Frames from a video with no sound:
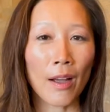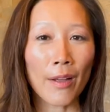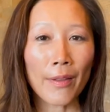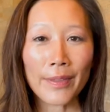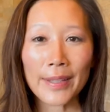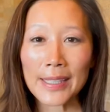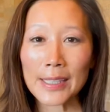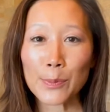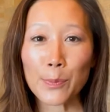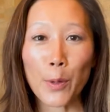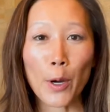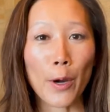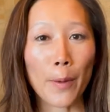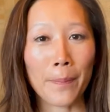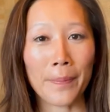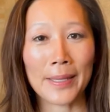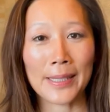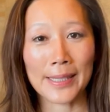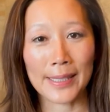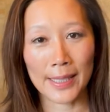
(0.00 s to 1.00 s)
these
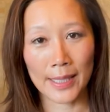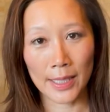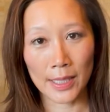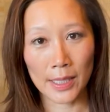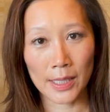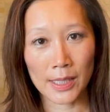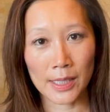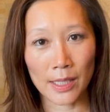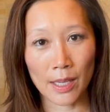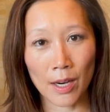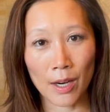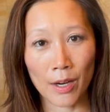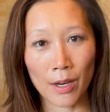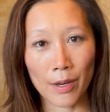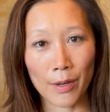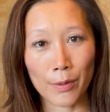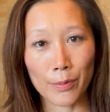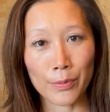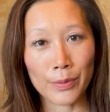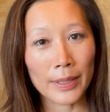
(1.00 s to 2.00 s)
purposes
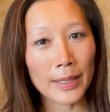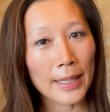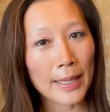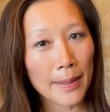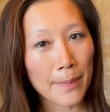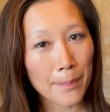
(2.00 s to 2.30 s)
are really